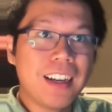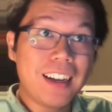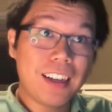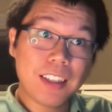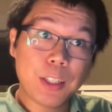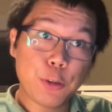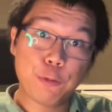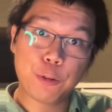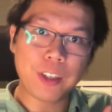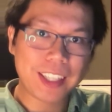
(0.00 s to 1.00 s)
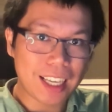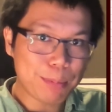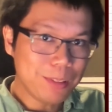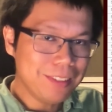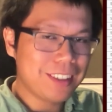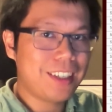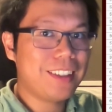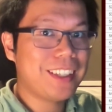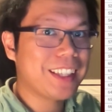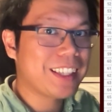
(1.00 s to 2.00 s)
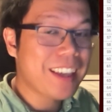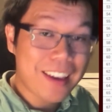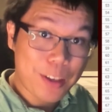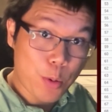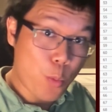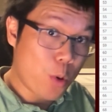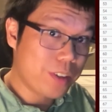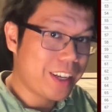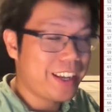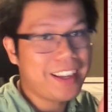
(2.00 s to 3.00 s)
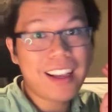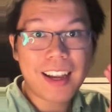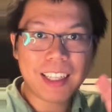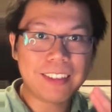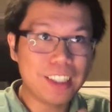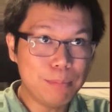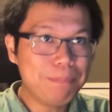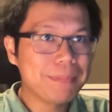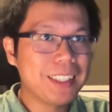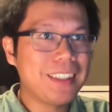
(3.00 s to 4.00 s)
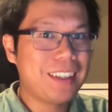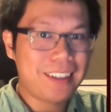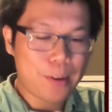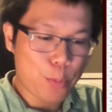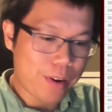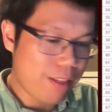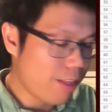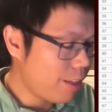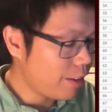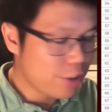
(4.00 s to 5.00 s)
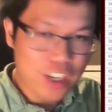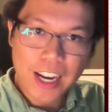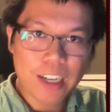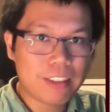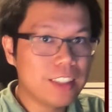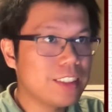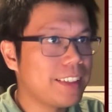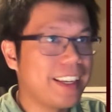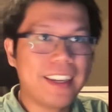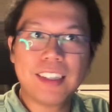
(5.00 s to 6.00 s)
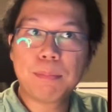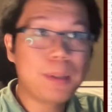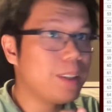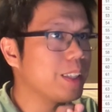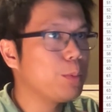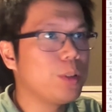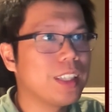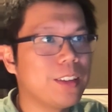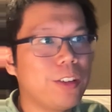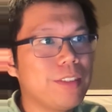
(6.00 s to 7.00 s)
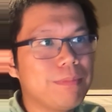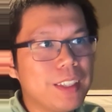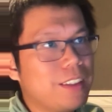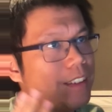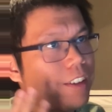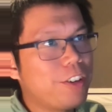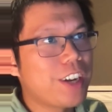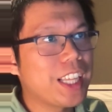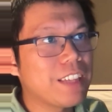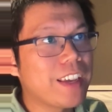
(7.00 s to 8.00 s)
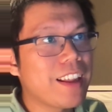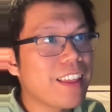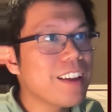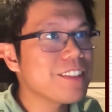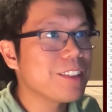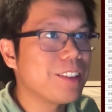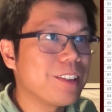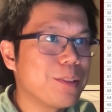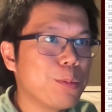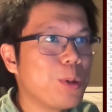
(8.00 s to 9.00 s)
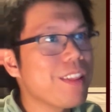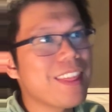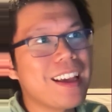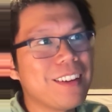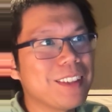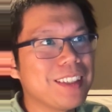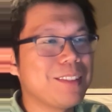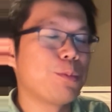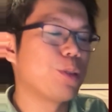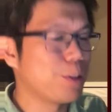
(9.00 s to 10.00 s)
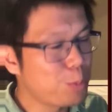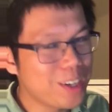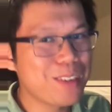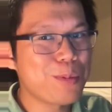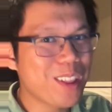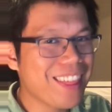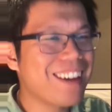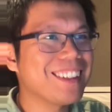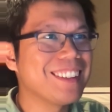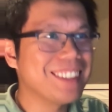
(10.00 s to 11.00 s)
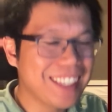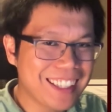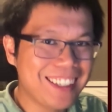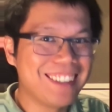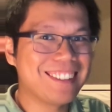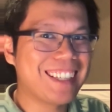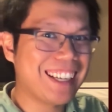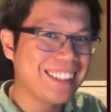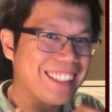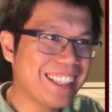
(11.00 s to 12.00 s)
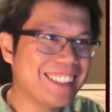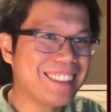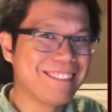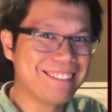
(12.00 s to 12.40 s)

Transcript: Uh, so for example, uh, let's say you want a Kaiser Helm uh, with Chain Crit and plus 1 slot. Your chances of getting that are 1,000 or 1 in 1,660.